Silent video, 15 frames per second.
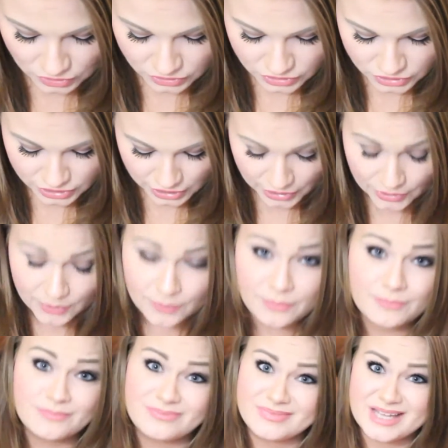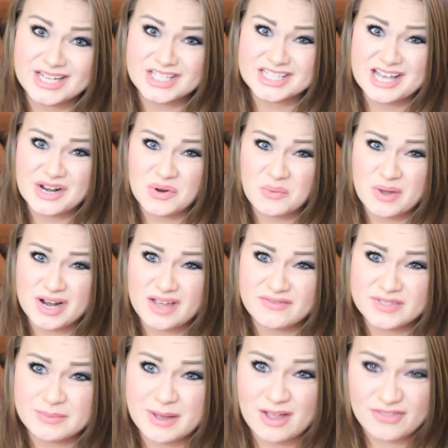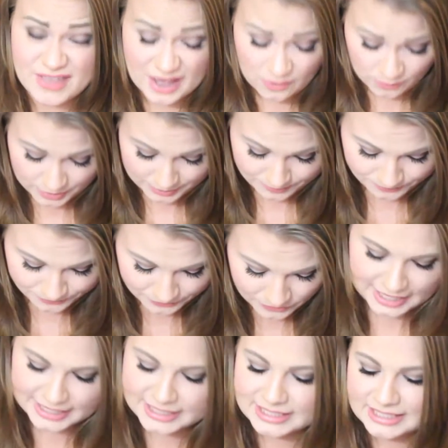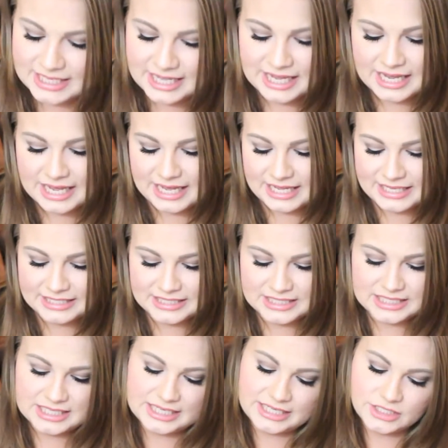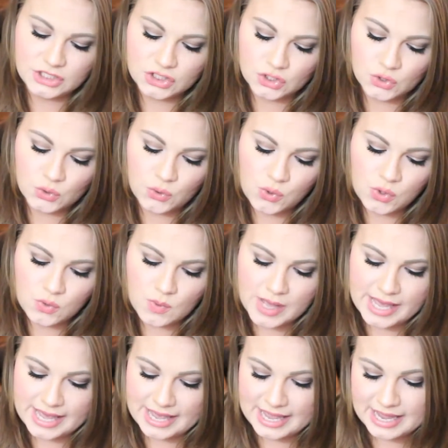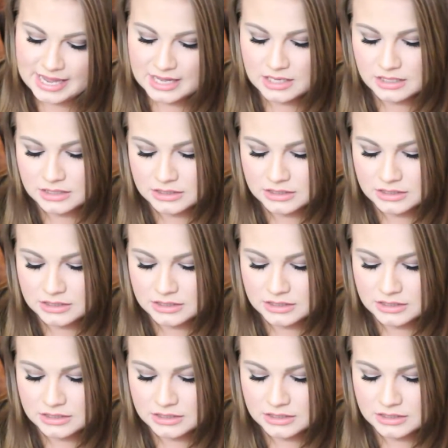so that's kind of what I was about that one. Next thing is this Cool Way